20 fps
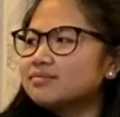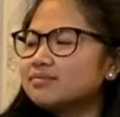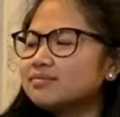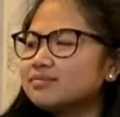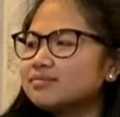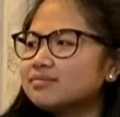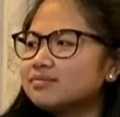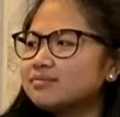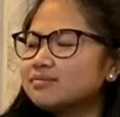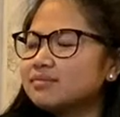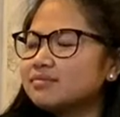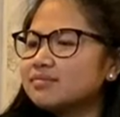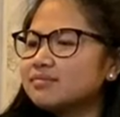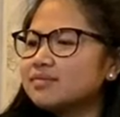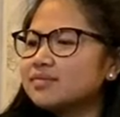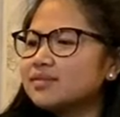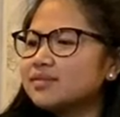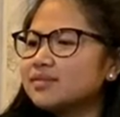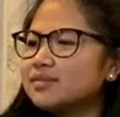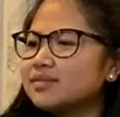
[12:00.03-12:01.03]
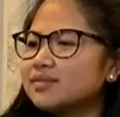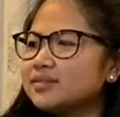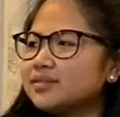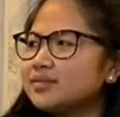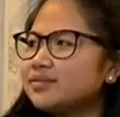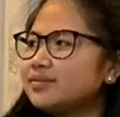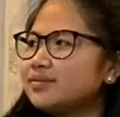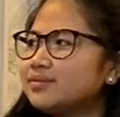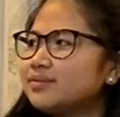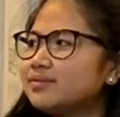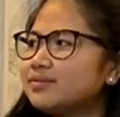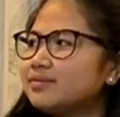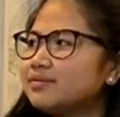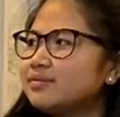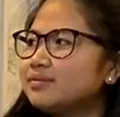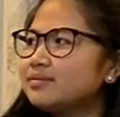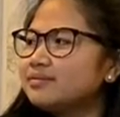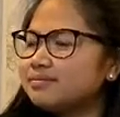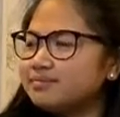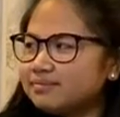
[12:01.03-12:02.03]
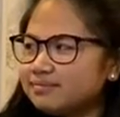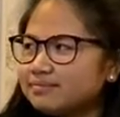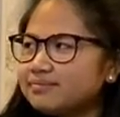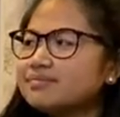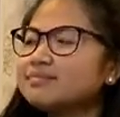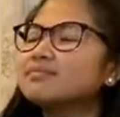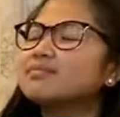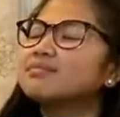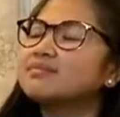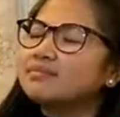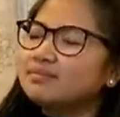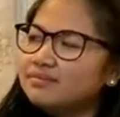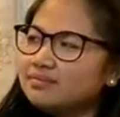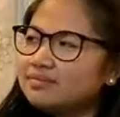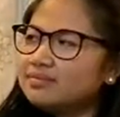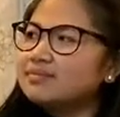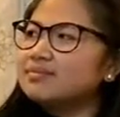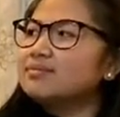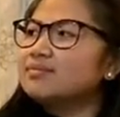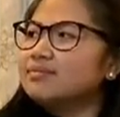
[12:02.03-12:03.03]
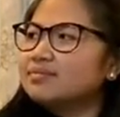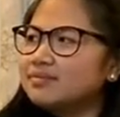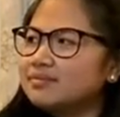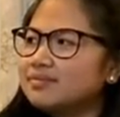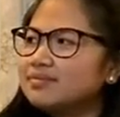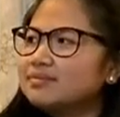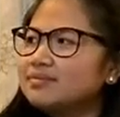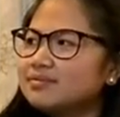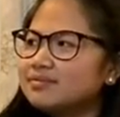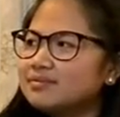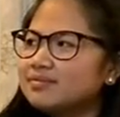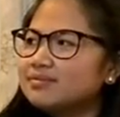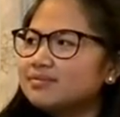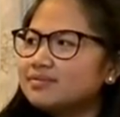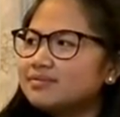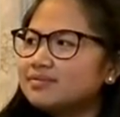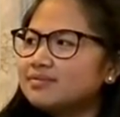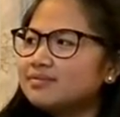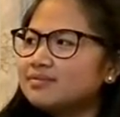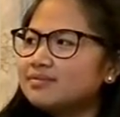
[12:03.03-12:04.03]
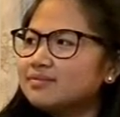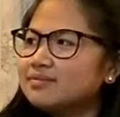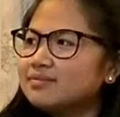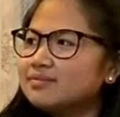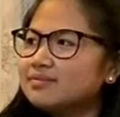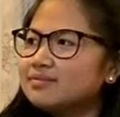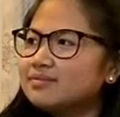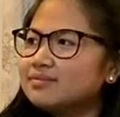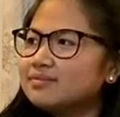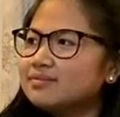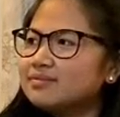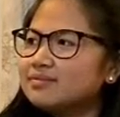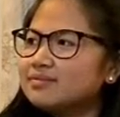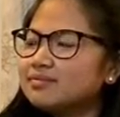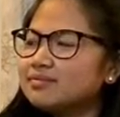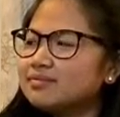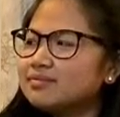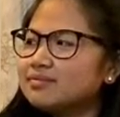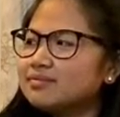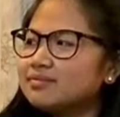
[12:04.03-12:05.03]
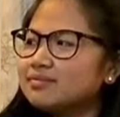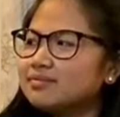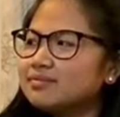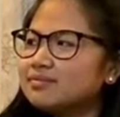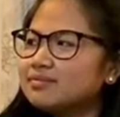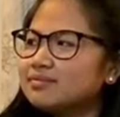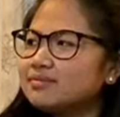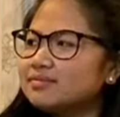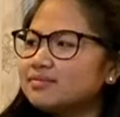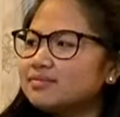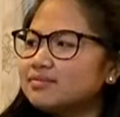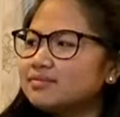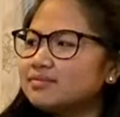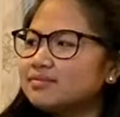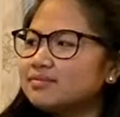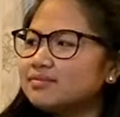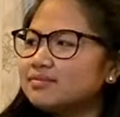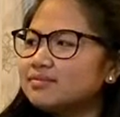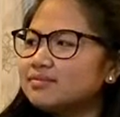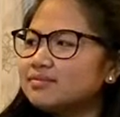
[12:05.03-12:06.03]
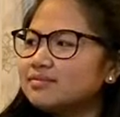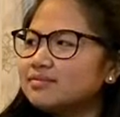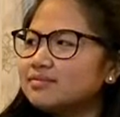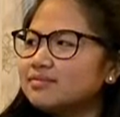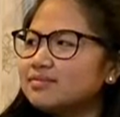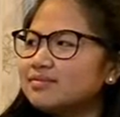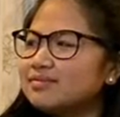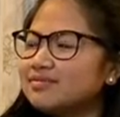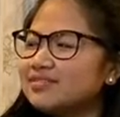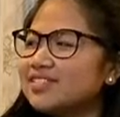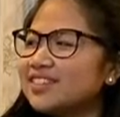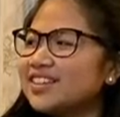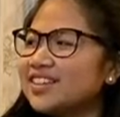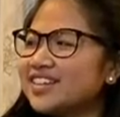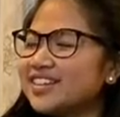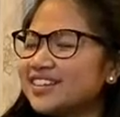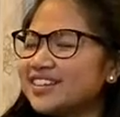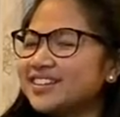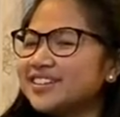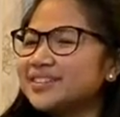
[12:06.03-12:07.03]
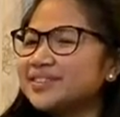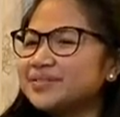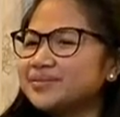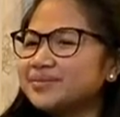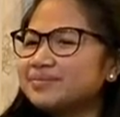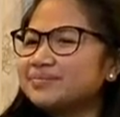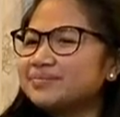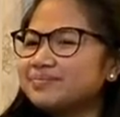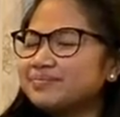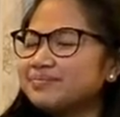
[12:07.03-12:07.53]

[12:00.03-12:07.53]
(silent)